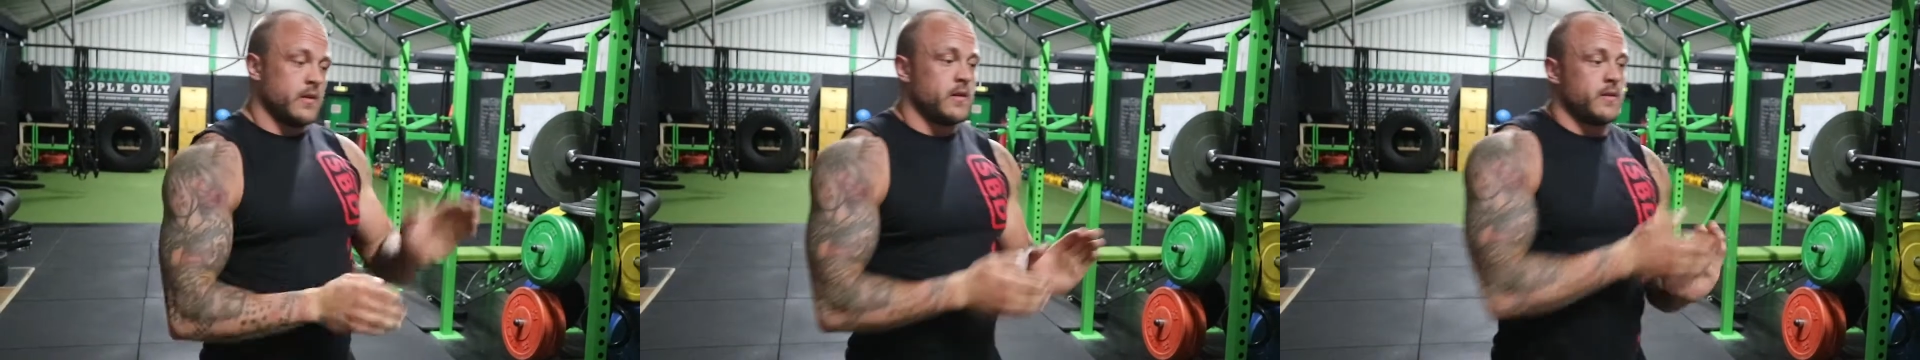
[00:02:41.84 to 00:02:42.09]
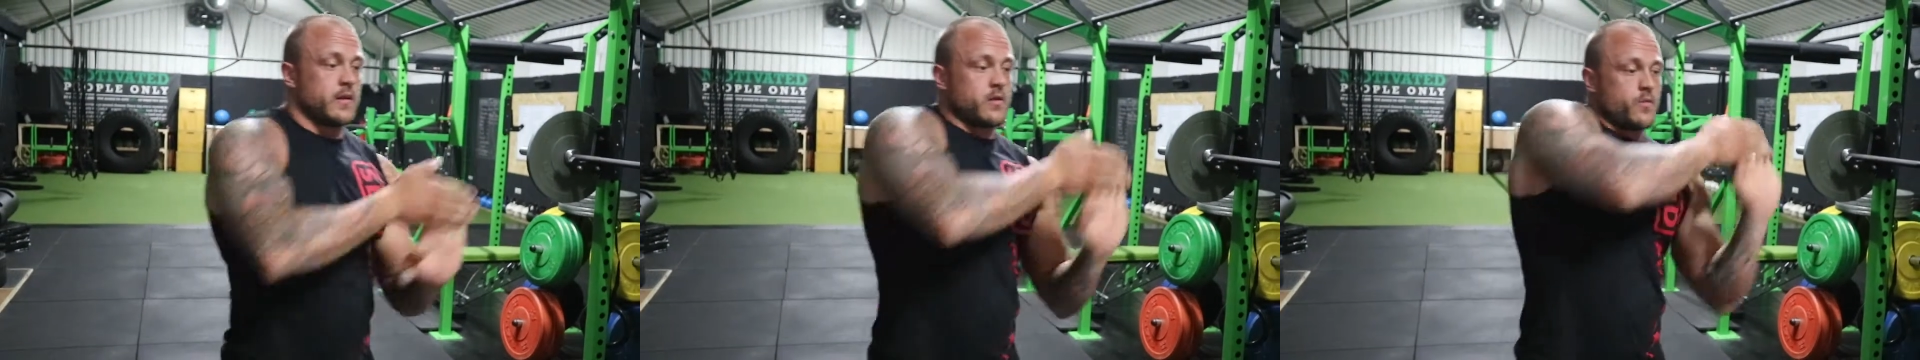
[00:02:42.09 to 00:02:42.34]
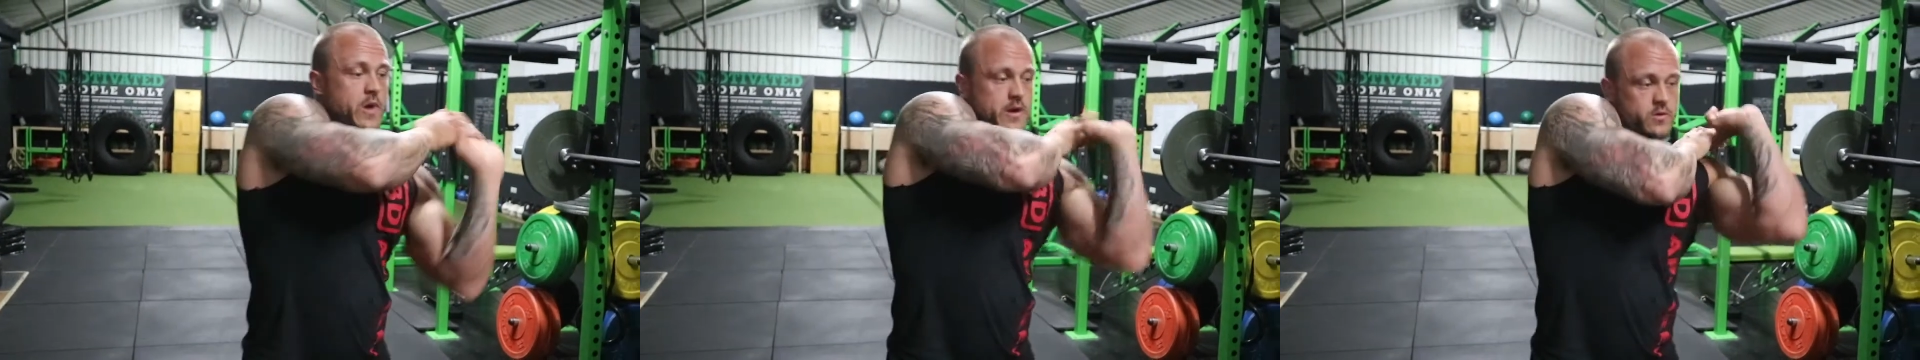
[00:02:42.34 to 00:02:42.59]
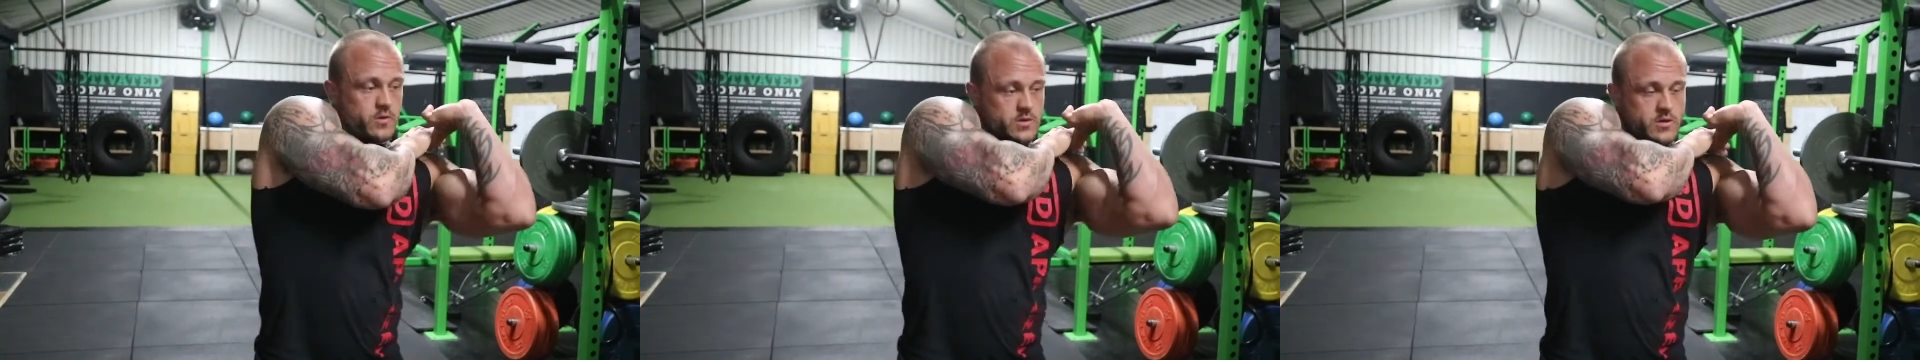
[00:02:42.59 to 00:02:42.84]
And then come
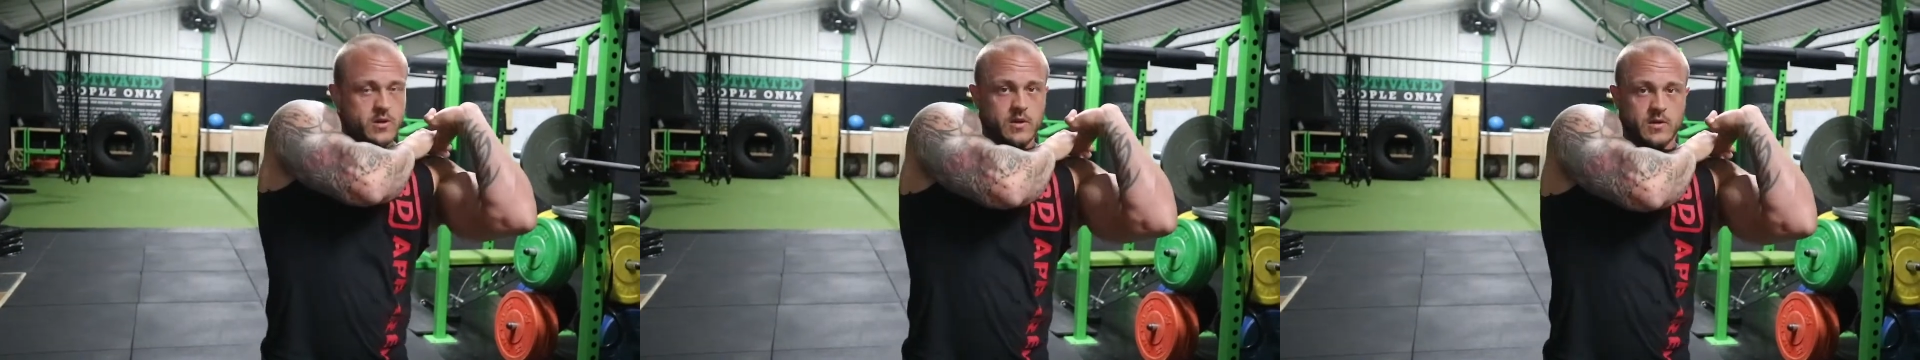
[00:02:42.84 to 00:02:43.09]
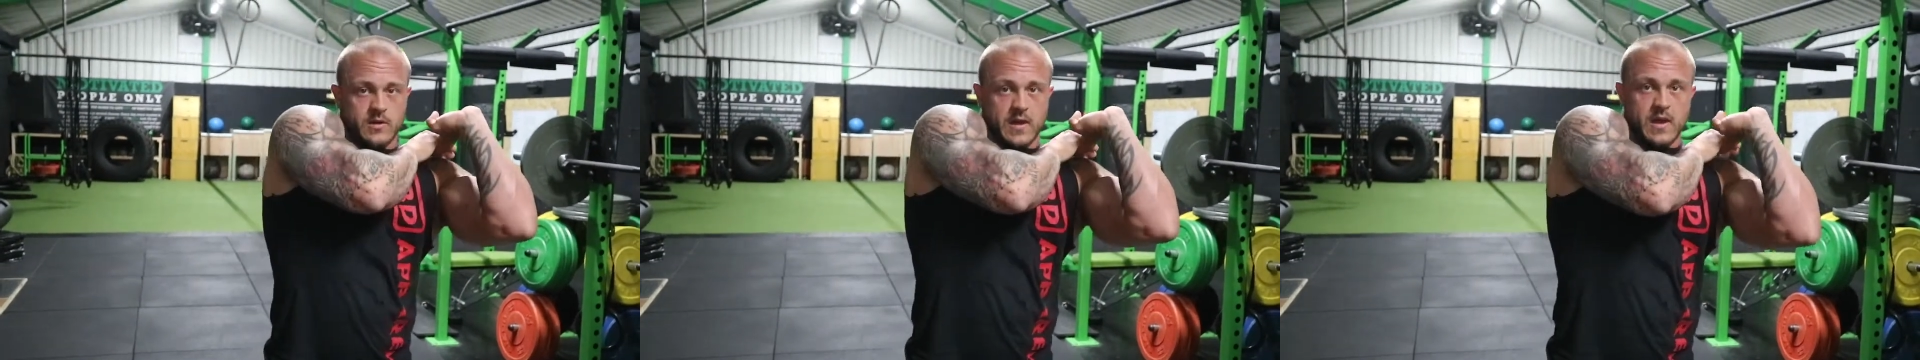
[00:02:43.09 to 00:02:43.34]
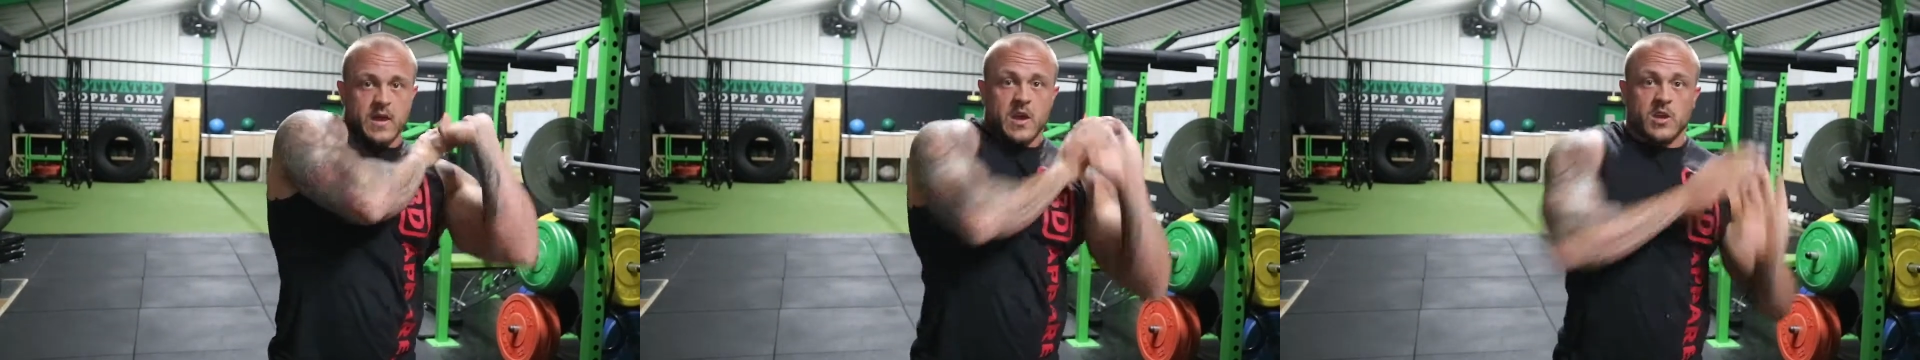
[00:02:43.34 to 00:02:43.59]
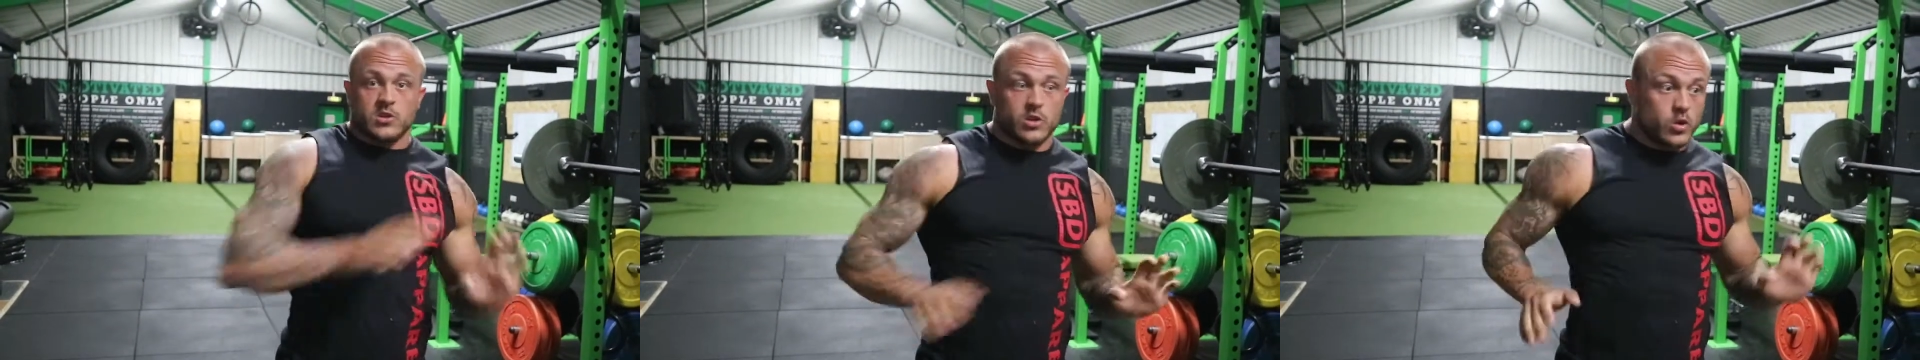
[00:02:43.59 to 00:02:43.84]
backwards. Okay?
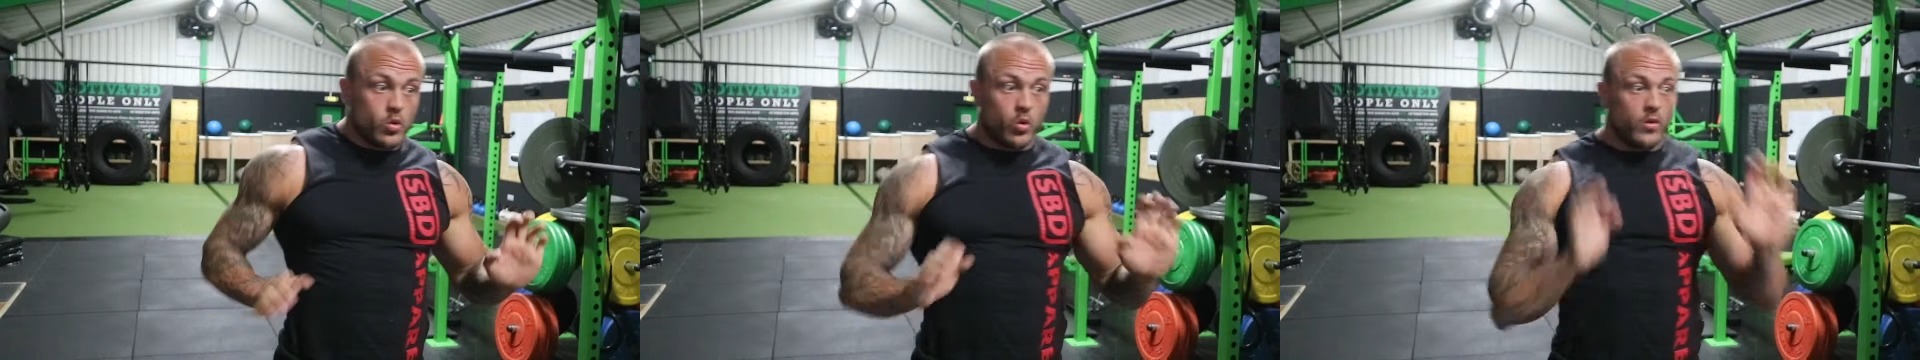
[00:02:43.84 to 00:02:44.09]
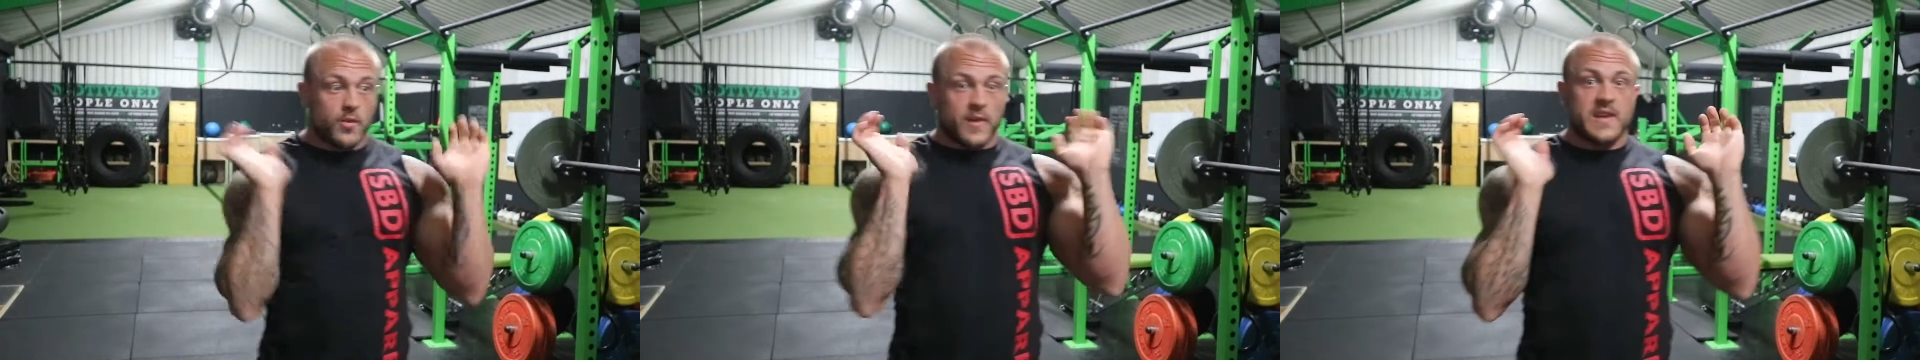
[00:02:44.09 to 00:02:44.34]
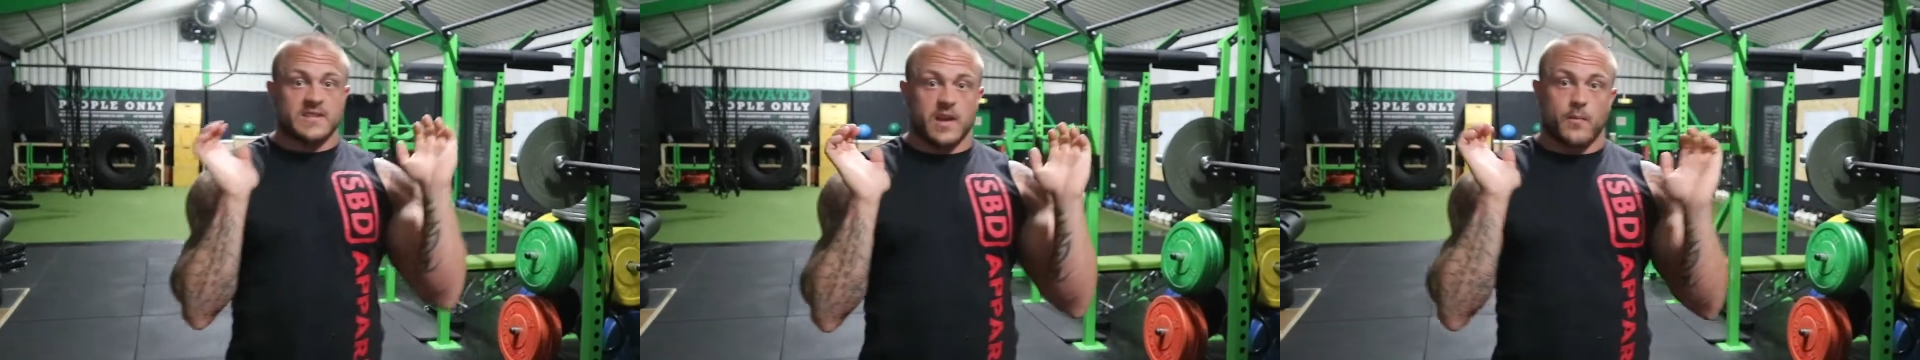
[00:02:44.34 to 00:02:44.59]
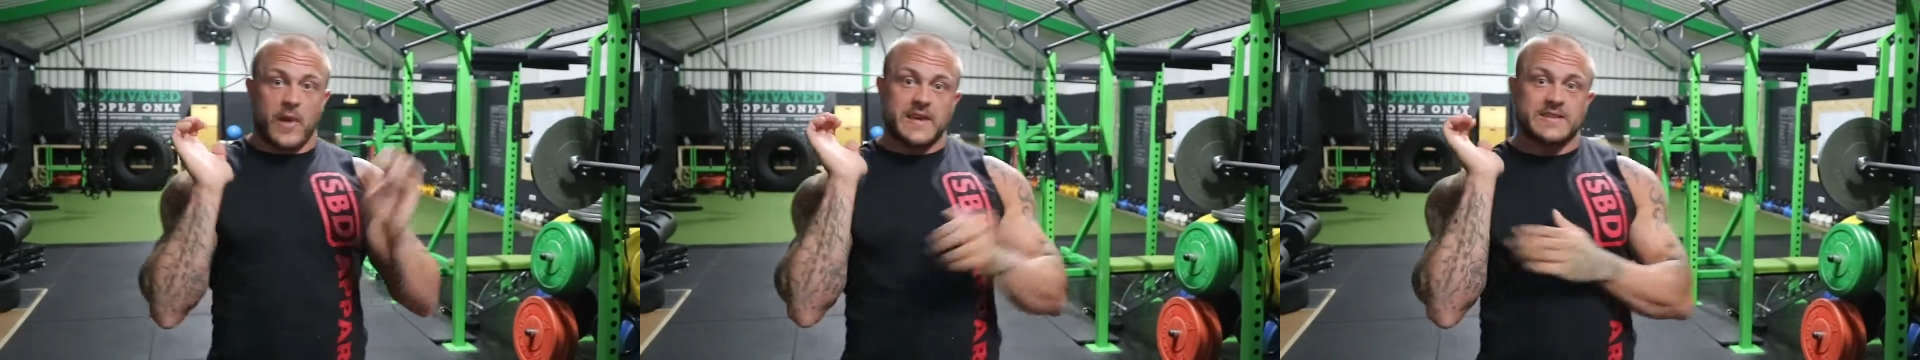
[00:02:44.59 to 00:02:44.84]
So you're doing all the things that
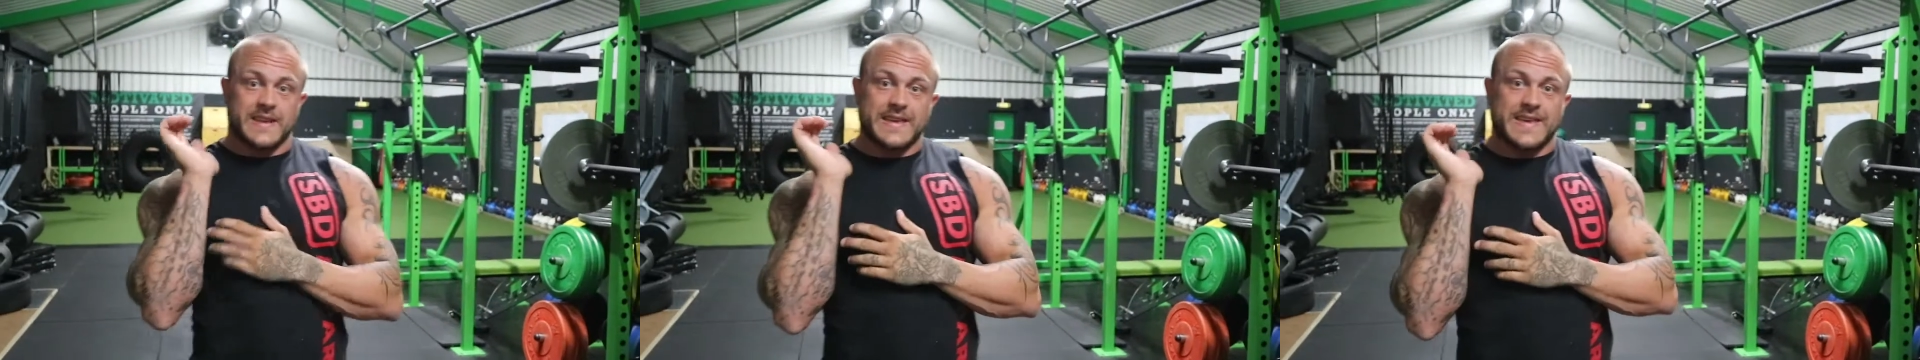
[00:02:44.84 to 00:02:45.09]
are basically